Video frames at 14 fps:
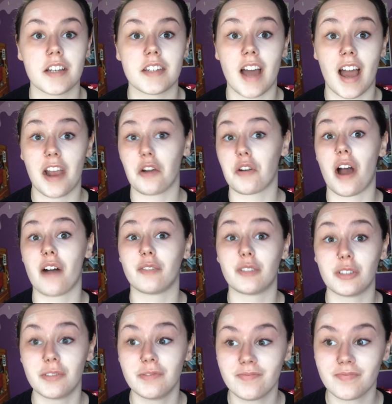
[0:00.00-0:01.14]
entire
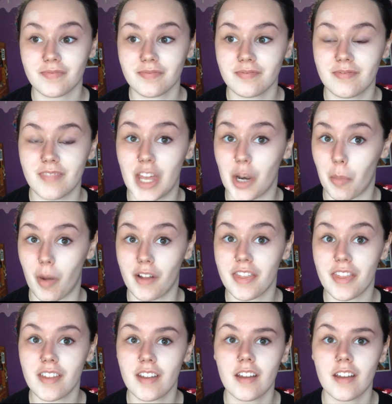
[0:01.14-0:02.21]
novel in a month.